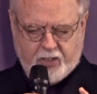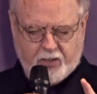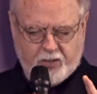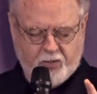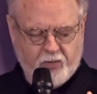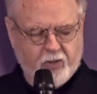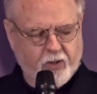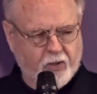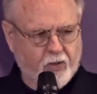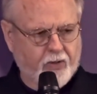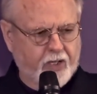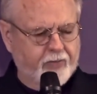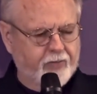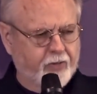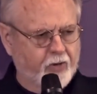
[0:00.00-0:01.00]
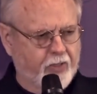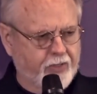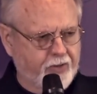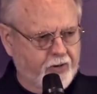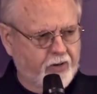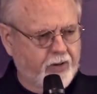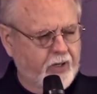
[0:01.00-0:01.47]
you know that for
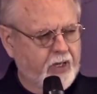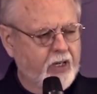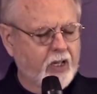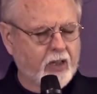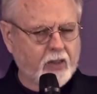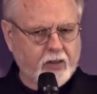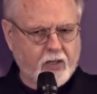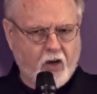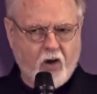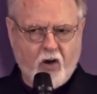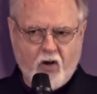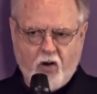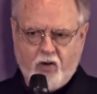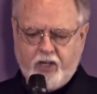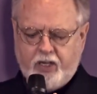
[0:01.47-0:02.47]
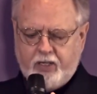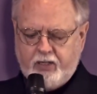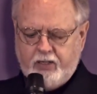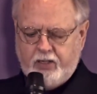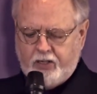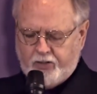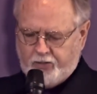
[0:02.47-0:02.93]
30 long
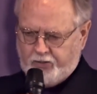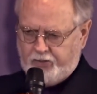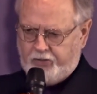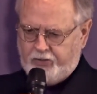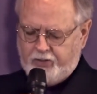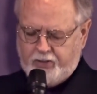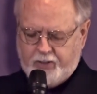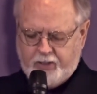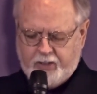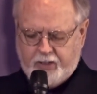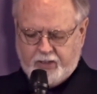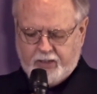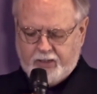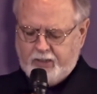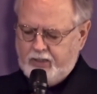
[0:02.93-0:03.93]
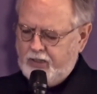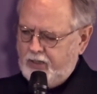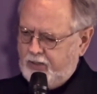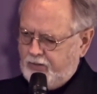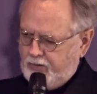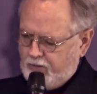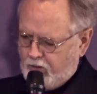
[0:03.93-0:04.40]
years,
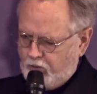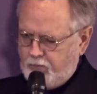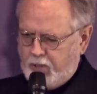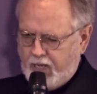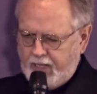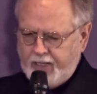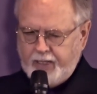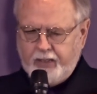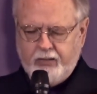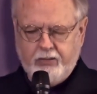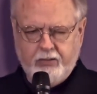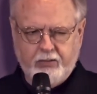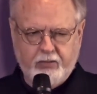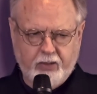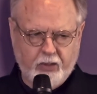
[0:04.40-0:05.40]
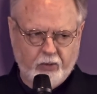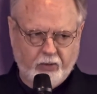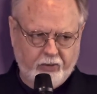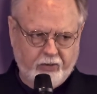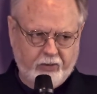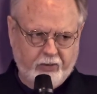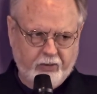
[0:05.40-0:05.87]
nobody
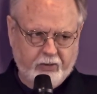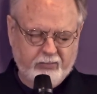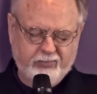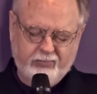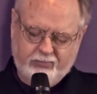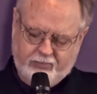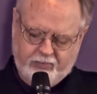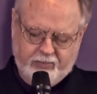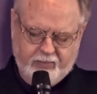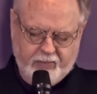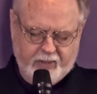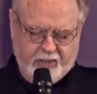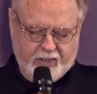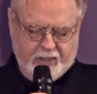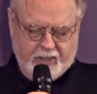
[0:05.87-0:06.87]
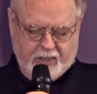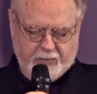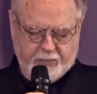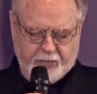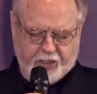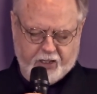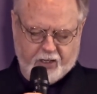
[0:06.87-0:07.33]
noticed.
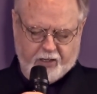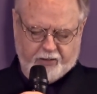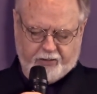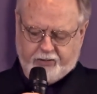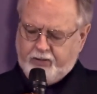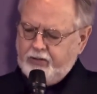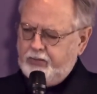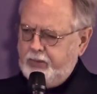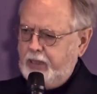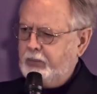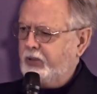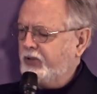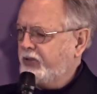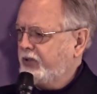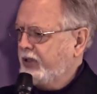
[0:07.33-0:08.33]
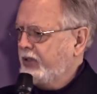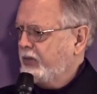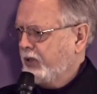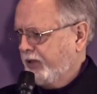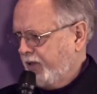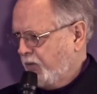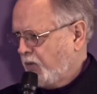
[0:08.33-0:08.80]
Because people see
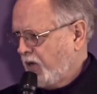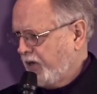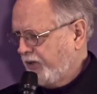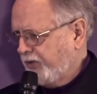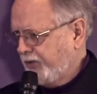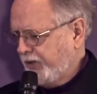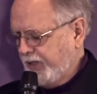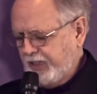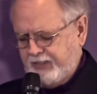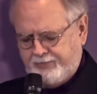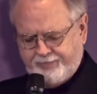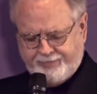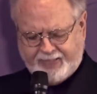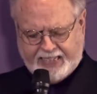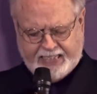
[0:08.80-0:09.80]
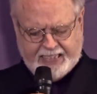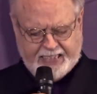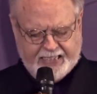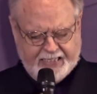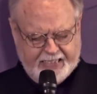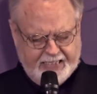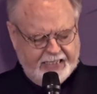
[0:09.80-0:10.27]
what they want to see.
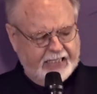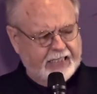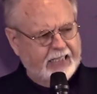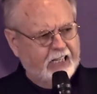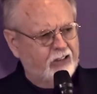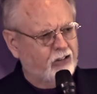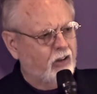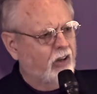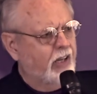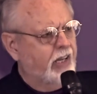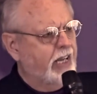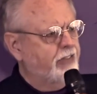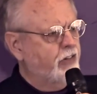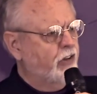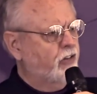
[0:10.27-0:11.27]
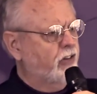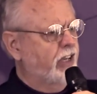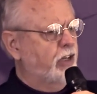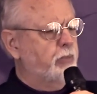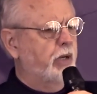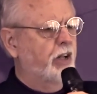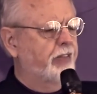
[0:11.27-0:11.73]
And that's all I have to say
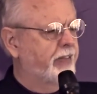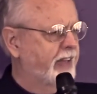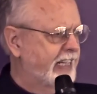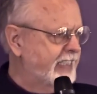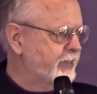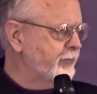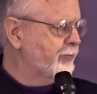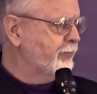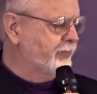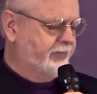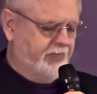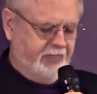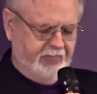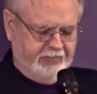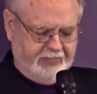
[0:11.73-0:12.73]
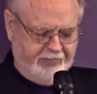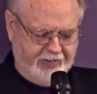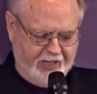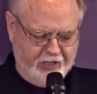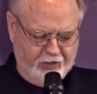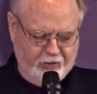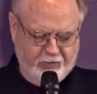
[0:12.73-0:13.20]
about that.
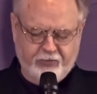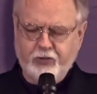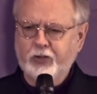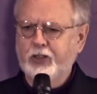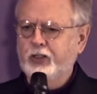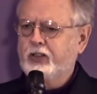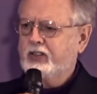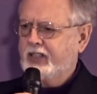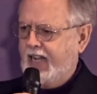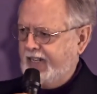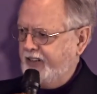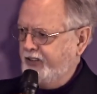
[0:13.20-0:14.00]
Thank you for your kind